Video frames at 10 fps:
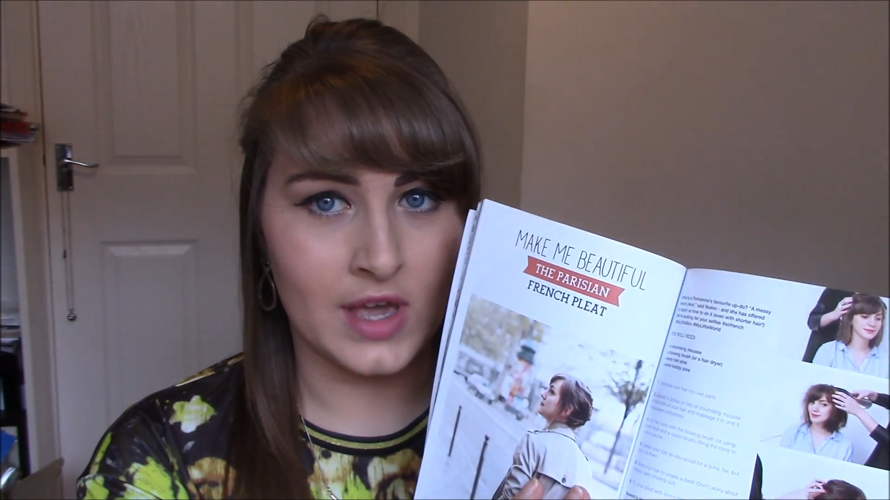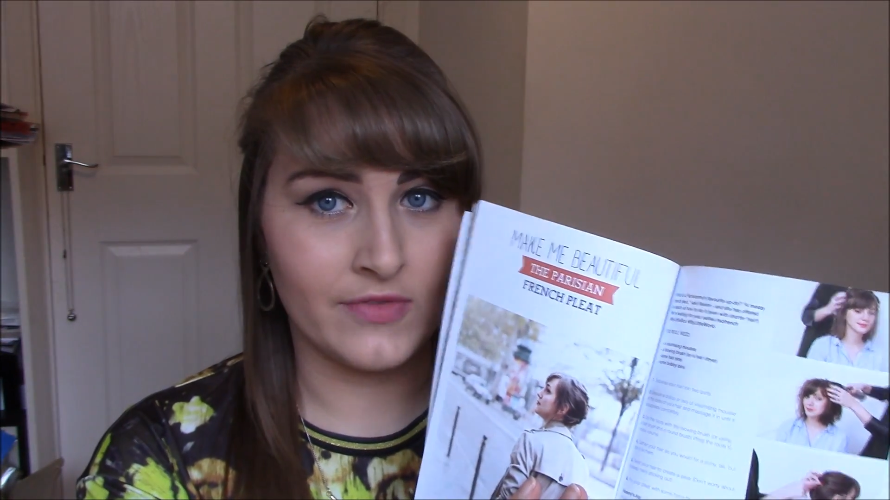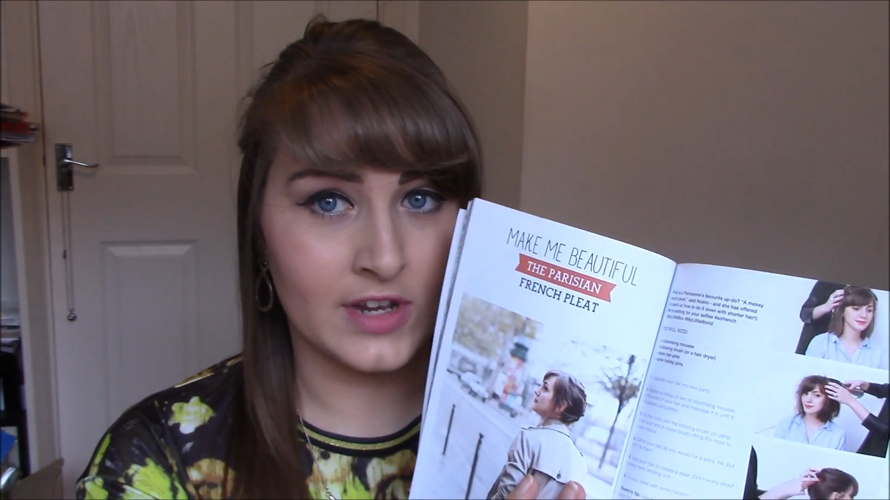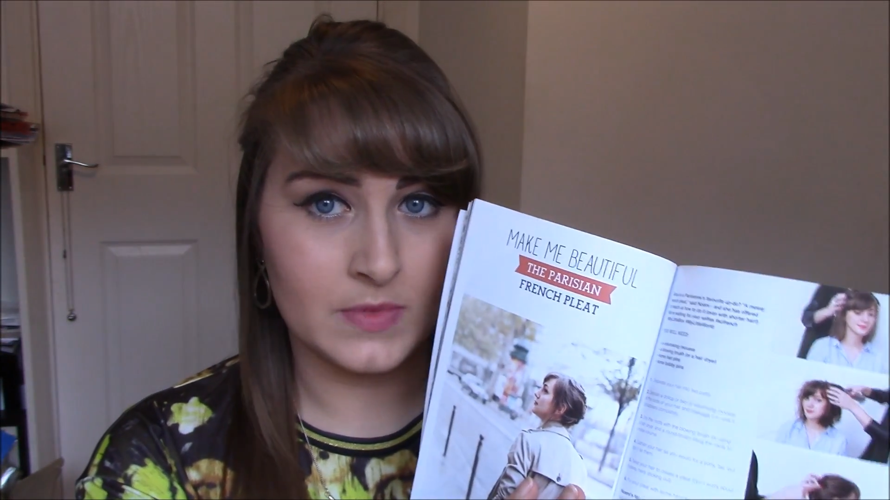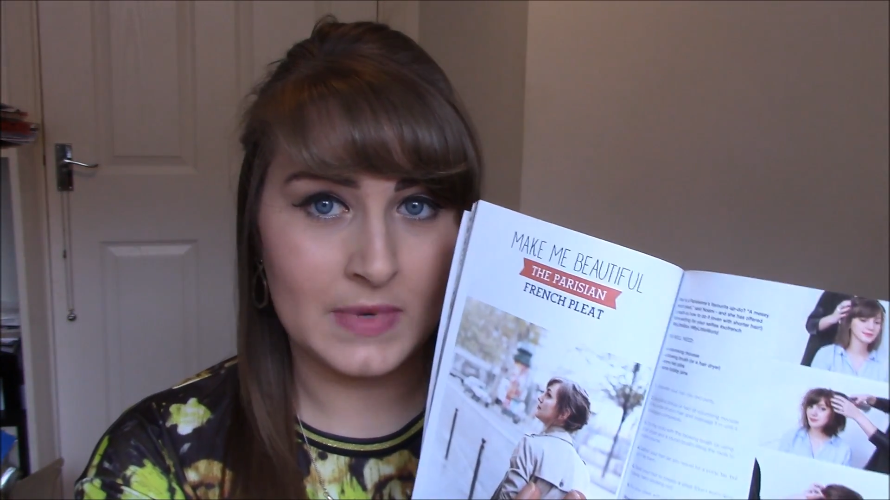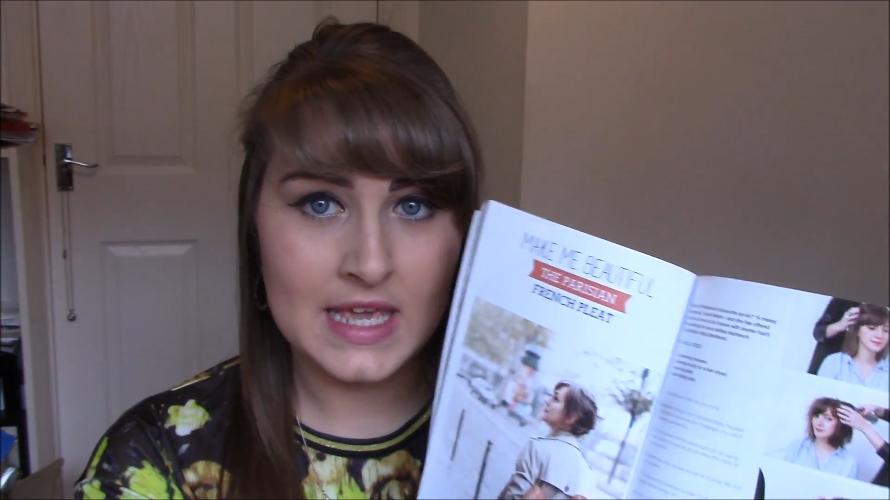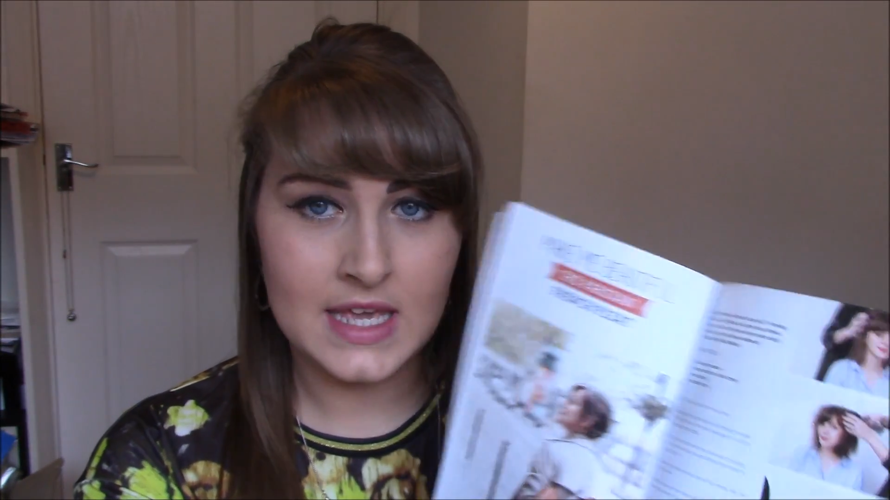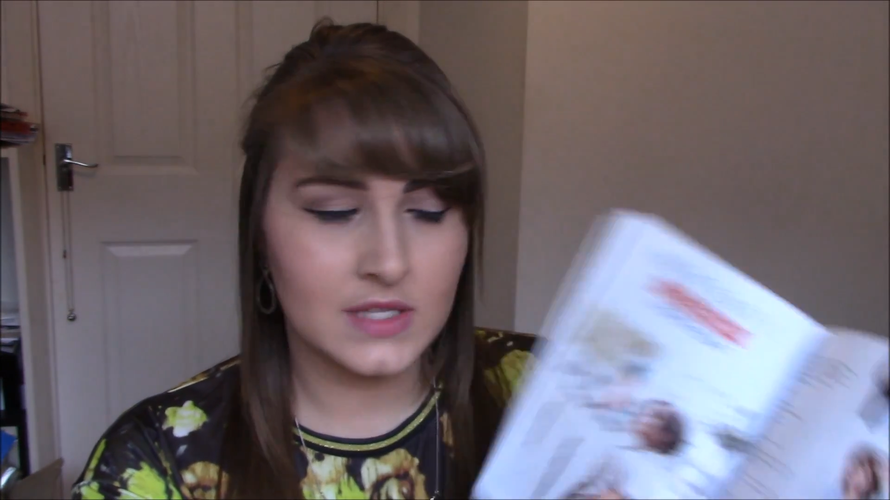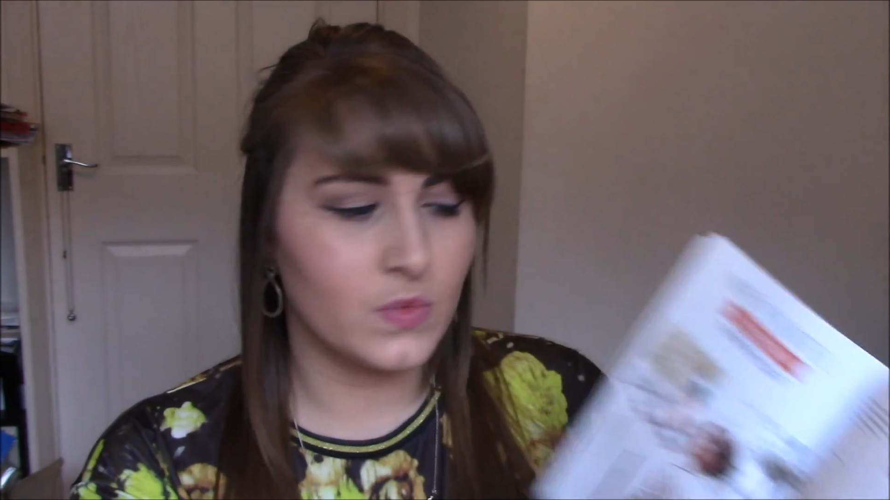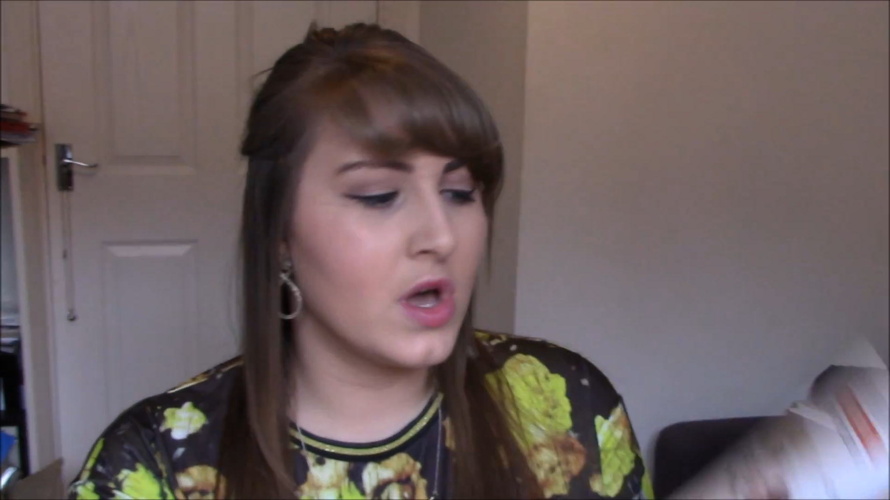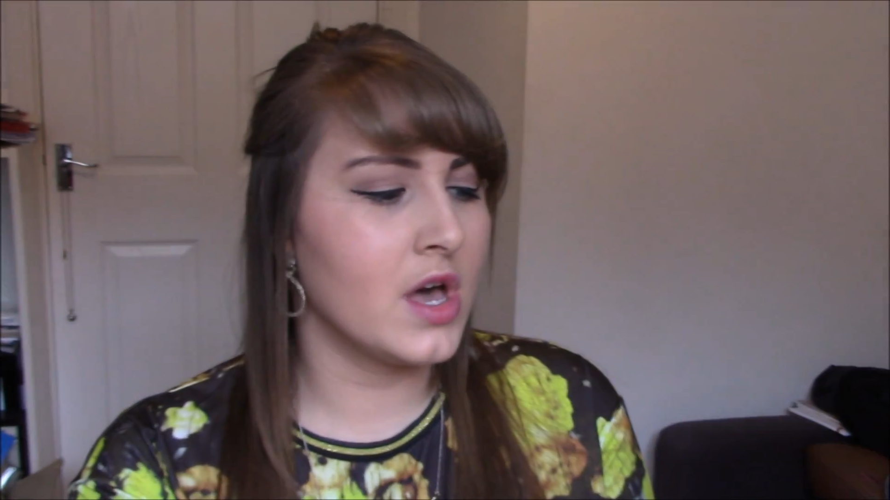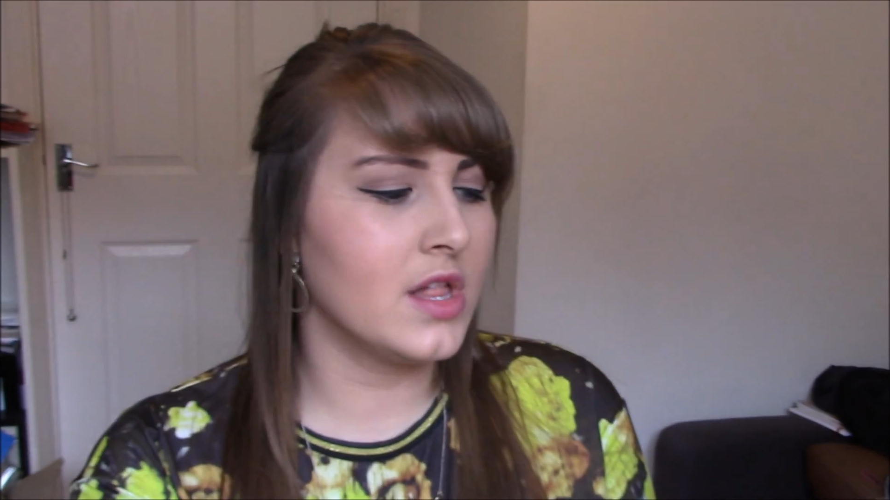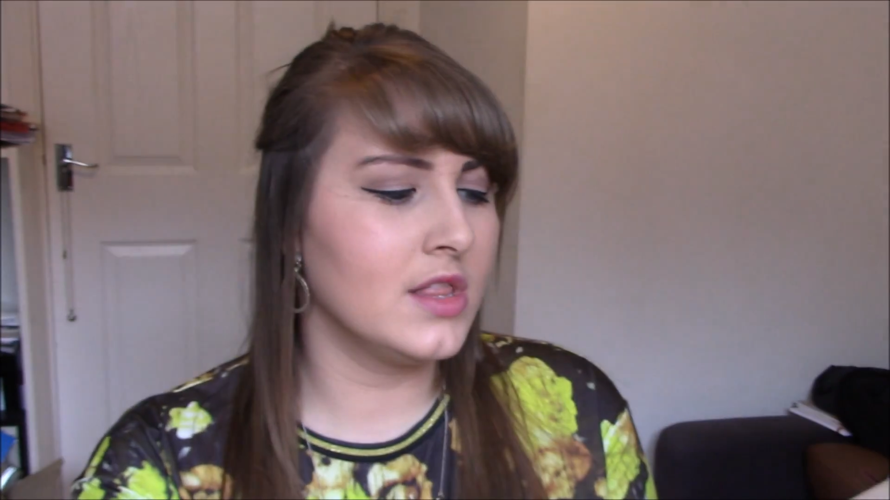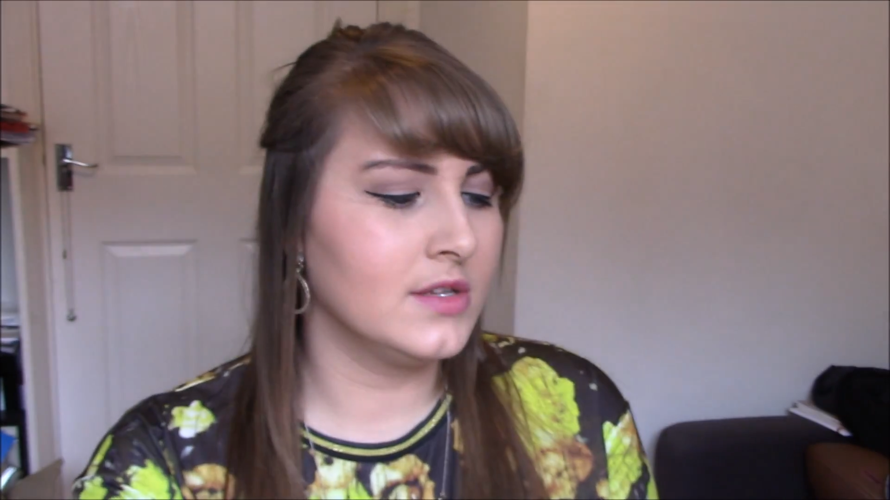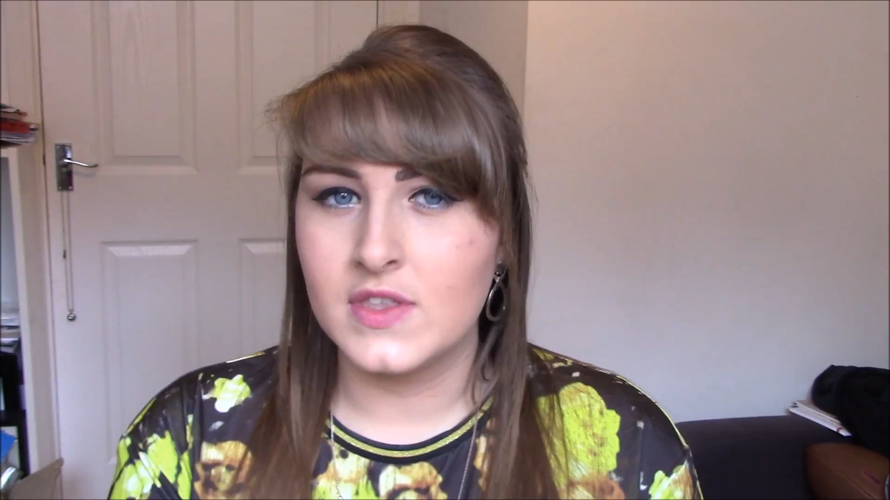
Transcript: a French pleat as well.